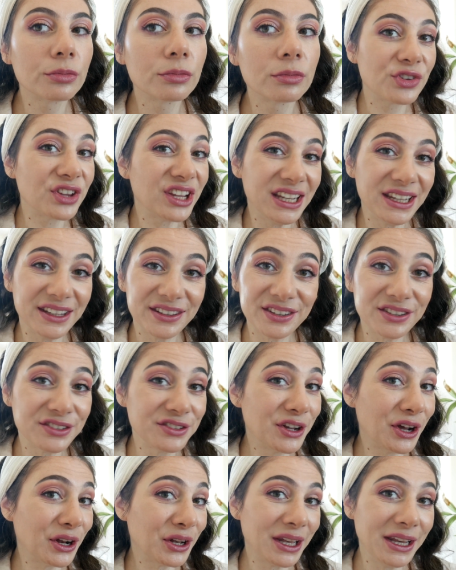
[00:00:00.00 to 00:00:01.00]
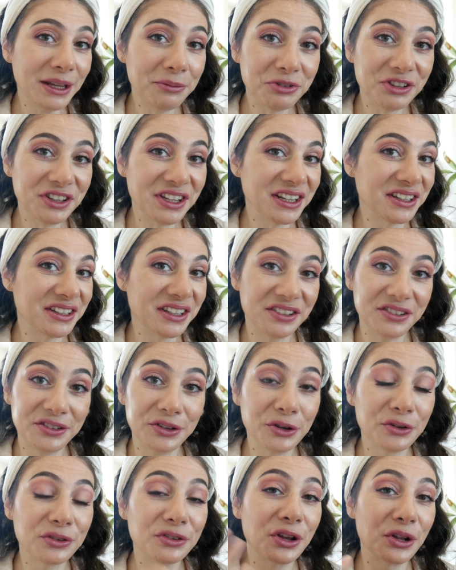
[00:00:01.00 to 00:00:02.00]
See, this is not lipstick. This
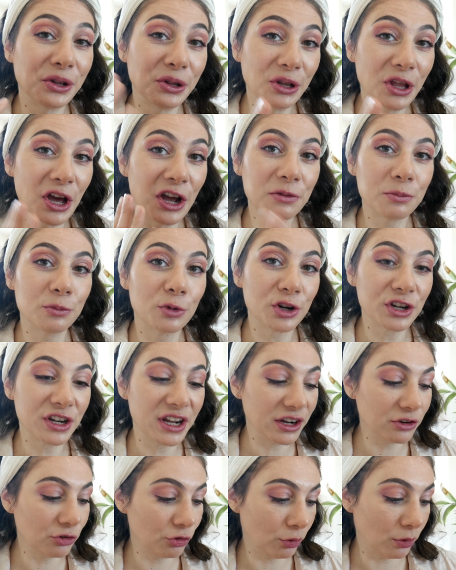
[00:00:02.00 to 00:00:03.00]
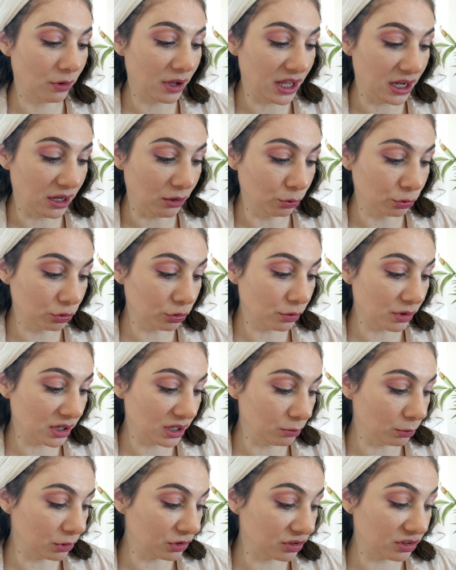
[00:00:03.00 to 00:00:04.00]
looks a lot more natural, and also
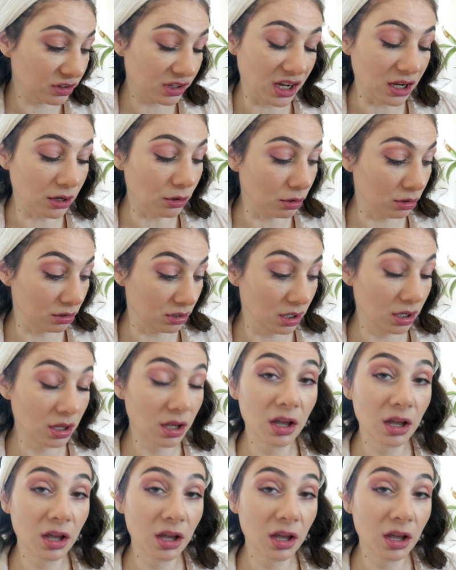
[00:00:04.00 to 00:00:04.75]
it will stay on